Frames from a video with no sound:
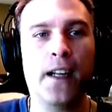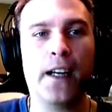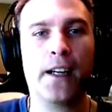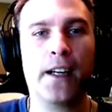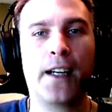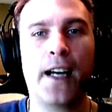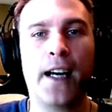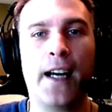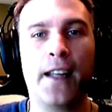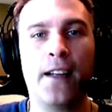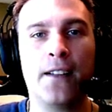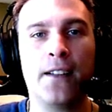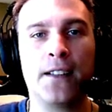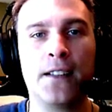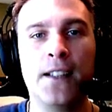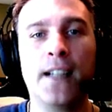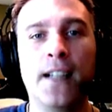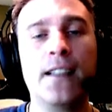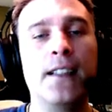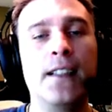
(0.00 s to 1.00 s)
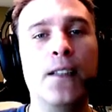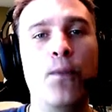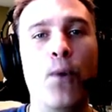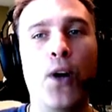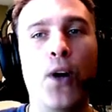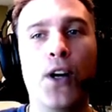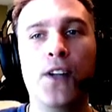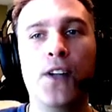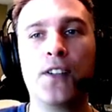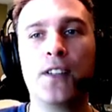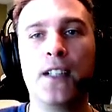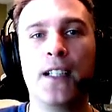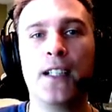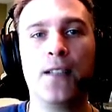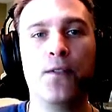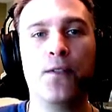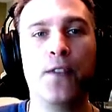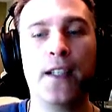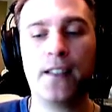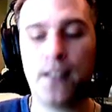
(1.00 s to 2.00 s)
Okay, there is nothing worse than
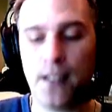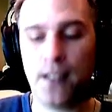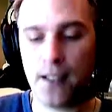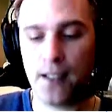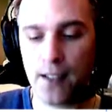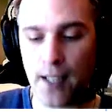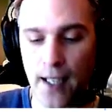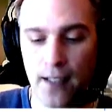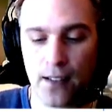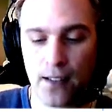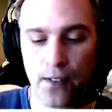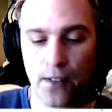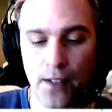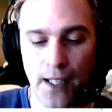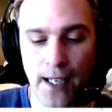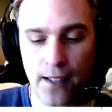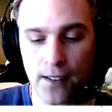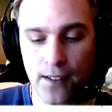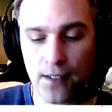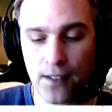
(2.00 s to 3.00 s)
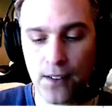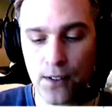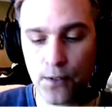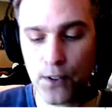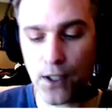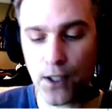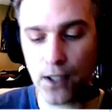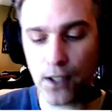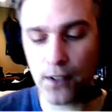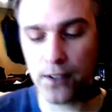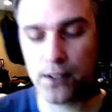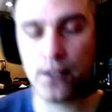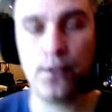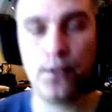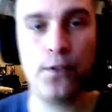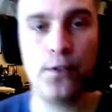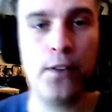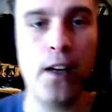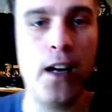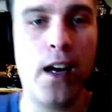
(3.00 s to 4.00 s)
investing tens of thousands of dollars
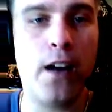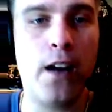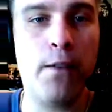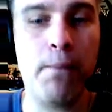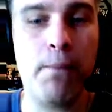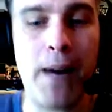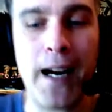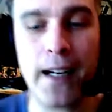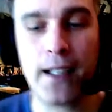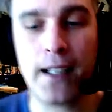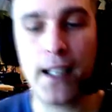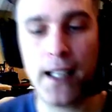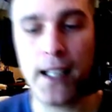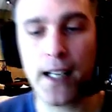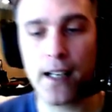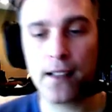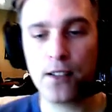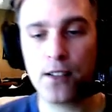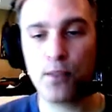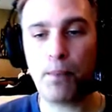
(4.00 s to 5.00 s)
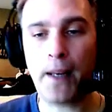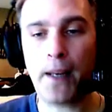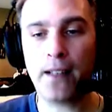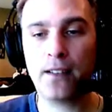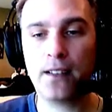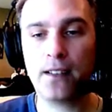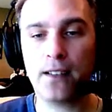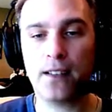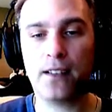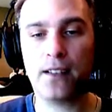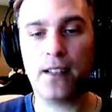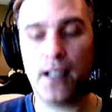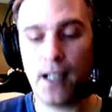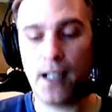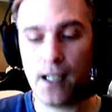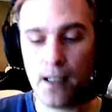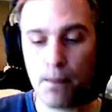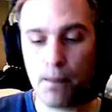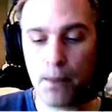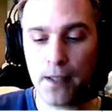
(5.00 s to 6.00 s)
of marketing expenses
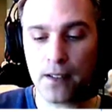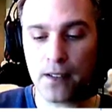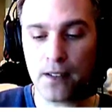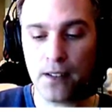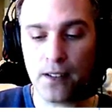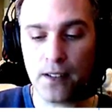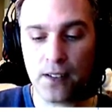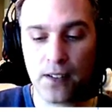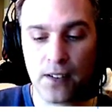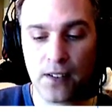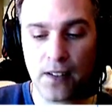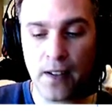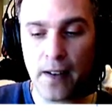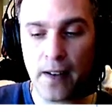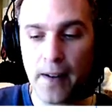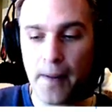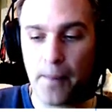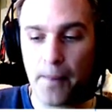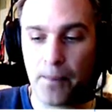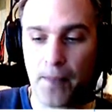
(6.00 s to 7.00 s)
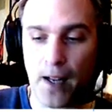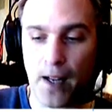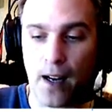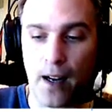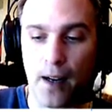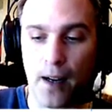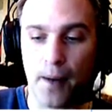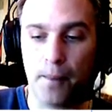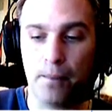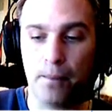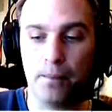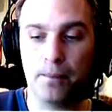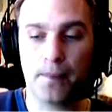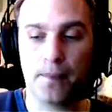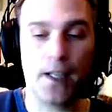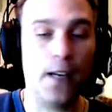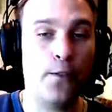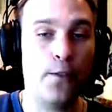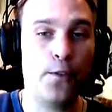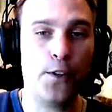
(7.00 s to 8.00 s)
in a business,
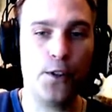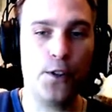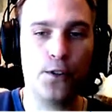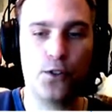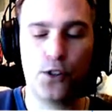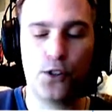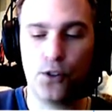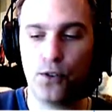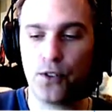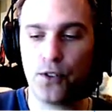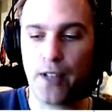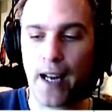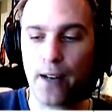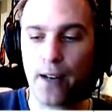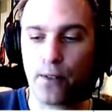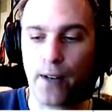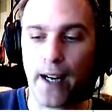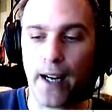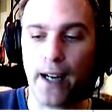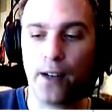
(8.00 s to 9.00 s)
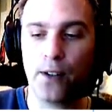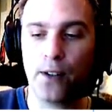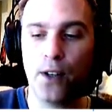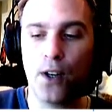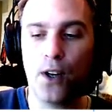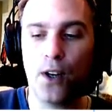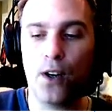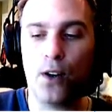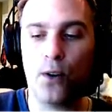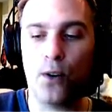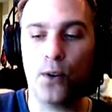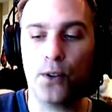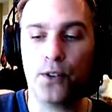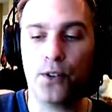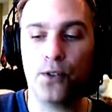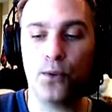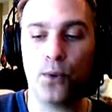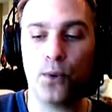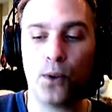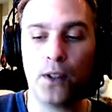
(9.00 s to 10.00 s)
if you choose that route, or
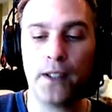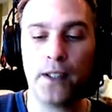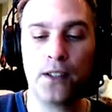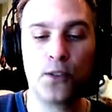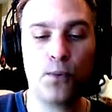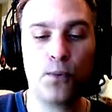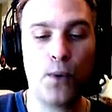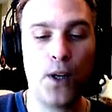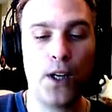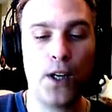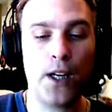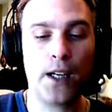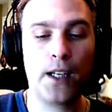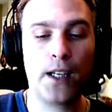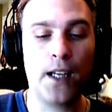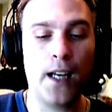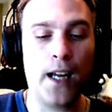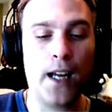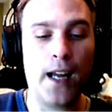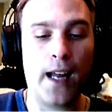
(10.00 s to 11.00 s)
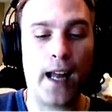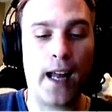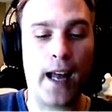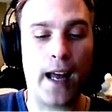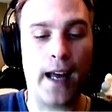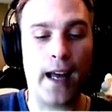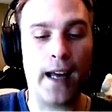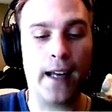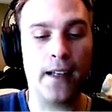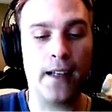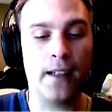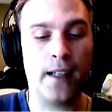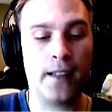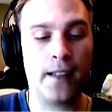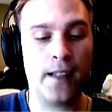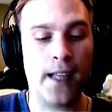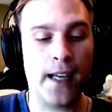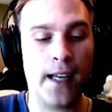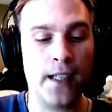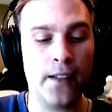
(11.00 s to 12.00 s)
do all this work, and at
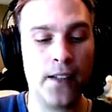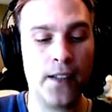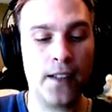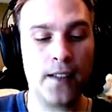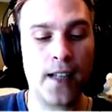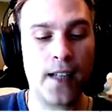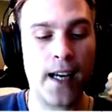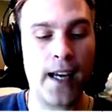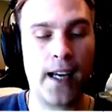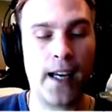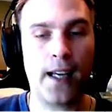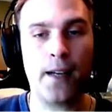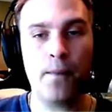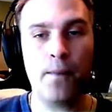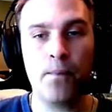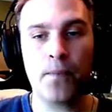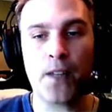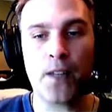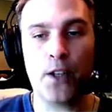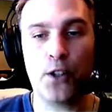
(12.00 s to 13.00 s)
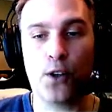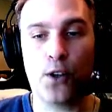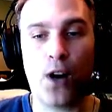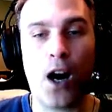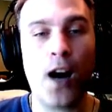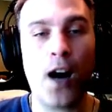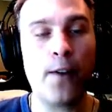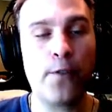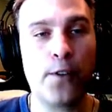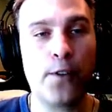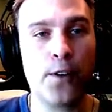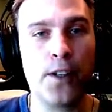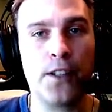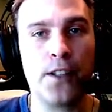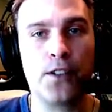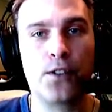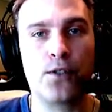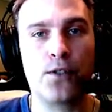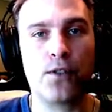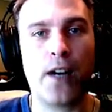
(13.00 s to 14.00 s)
the end of the day, your offer
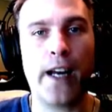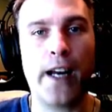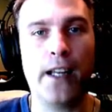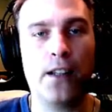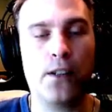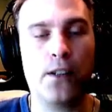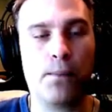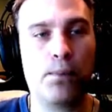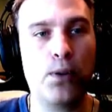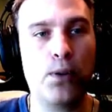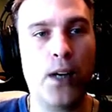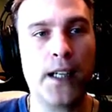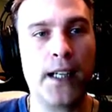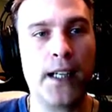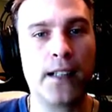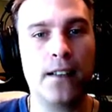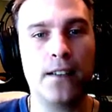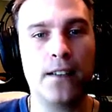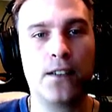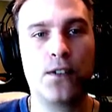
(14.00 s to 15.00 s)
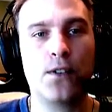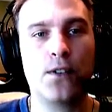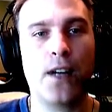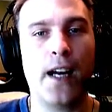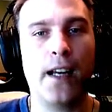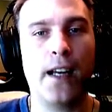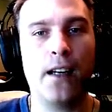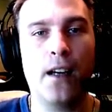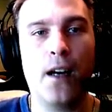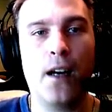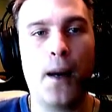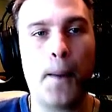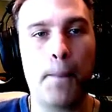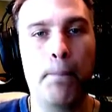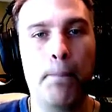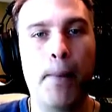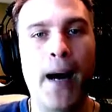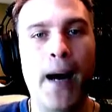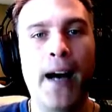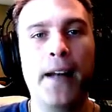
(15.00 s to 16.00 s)
is great, your product is great,
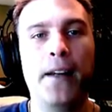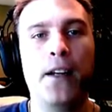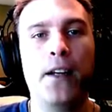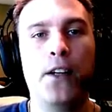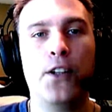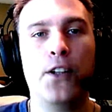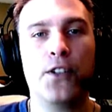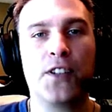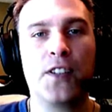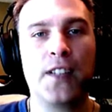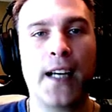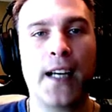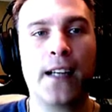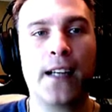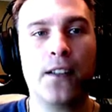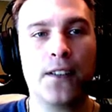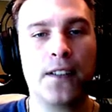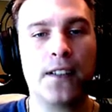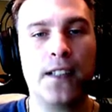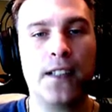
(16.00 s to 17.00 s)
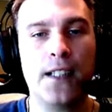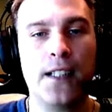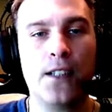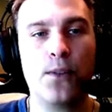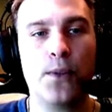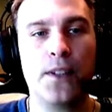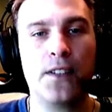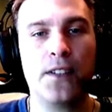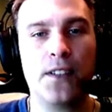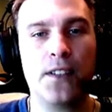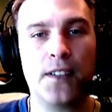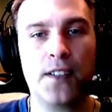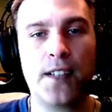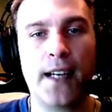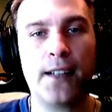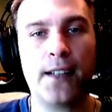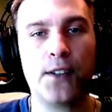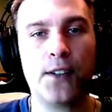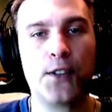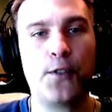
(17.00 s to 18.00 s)
but your sales sequence, your
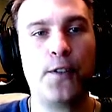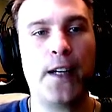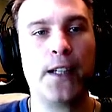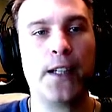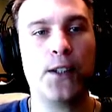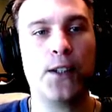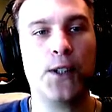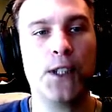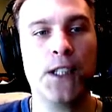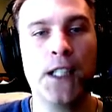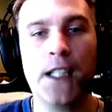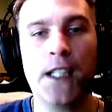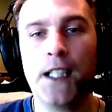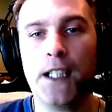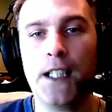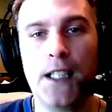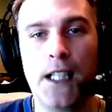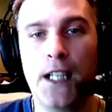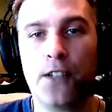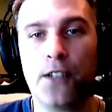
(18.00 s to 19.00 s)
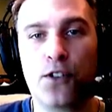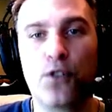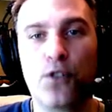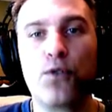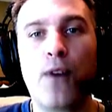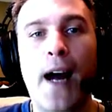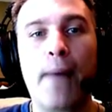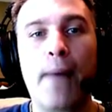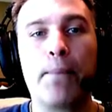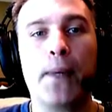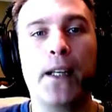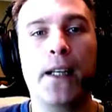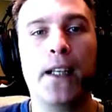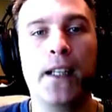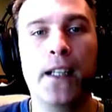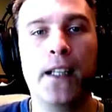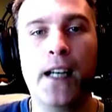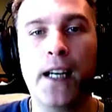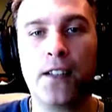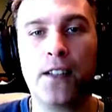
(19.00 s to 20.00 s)
sales funnel is
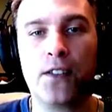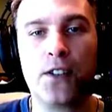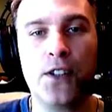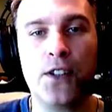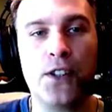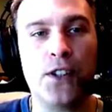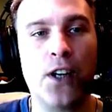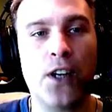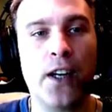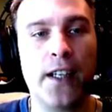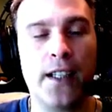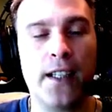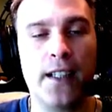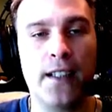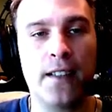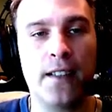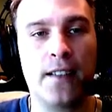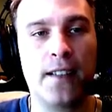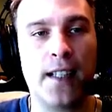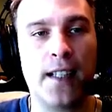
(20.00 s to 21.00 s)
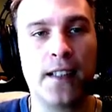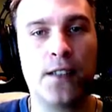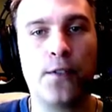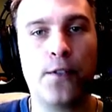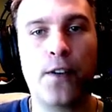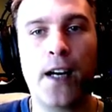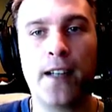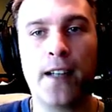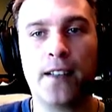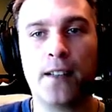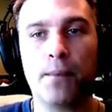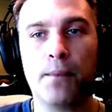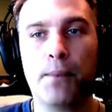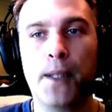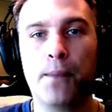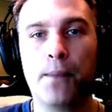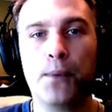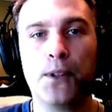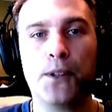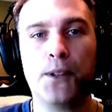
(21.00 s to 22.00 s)
crappy, it's not incentivizing
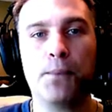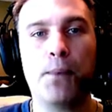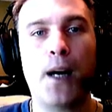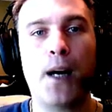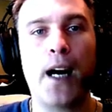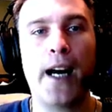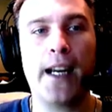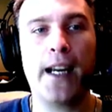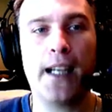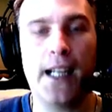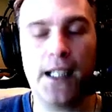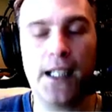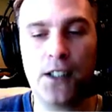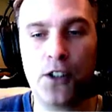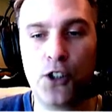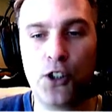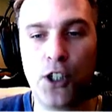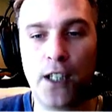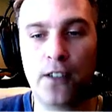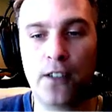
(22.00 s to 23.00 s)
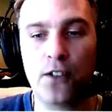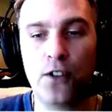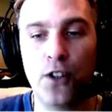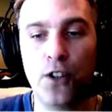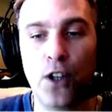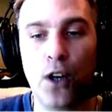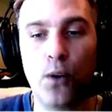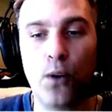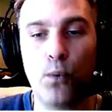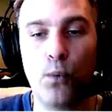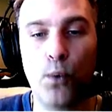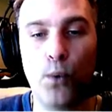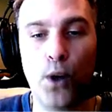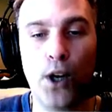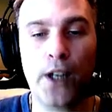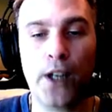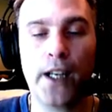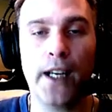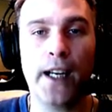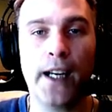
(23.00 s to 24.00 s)
people to buy, it's just not
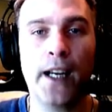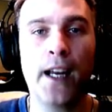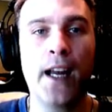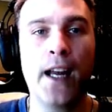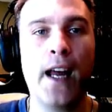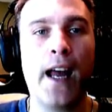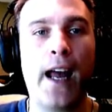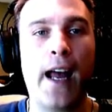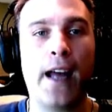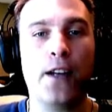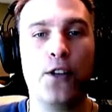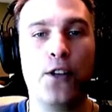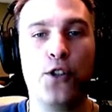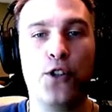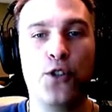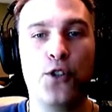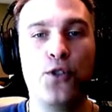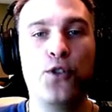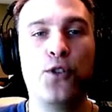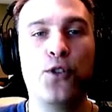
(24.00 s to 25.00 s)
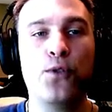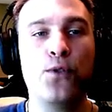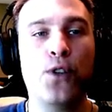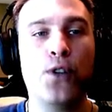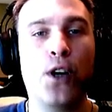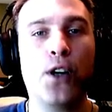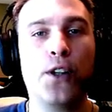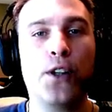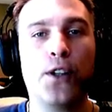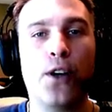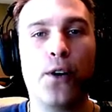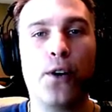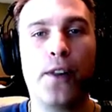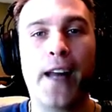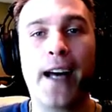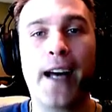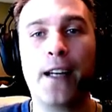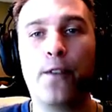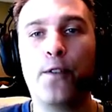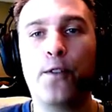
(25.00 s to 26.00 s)
working. And you do not know
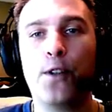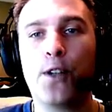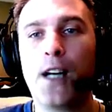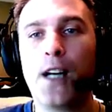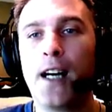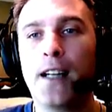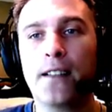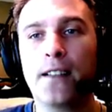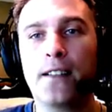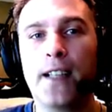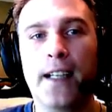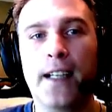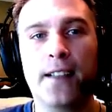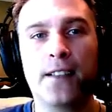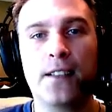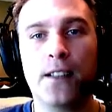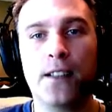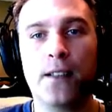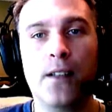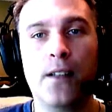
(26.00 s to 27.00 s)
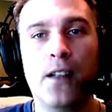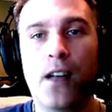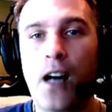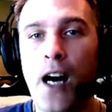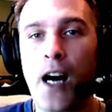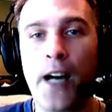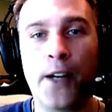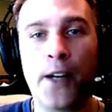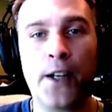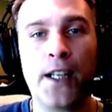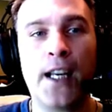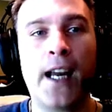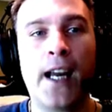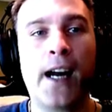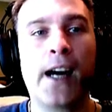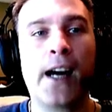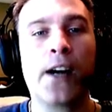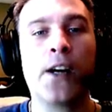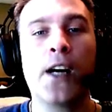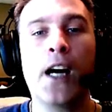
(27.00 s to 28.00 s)
that if you can't test it. I don't
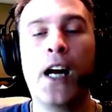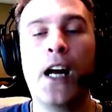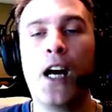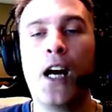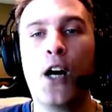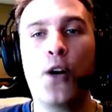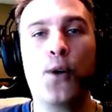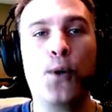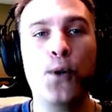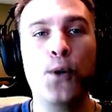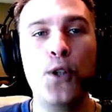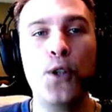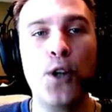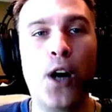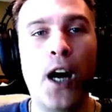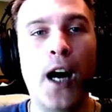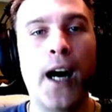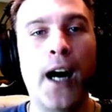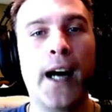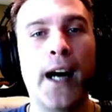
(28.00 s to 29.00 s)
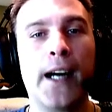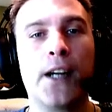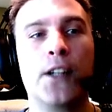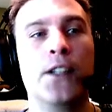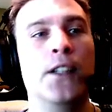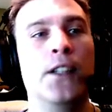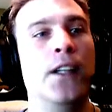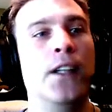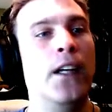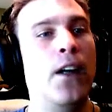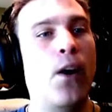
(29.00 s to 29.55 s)
care who you hire,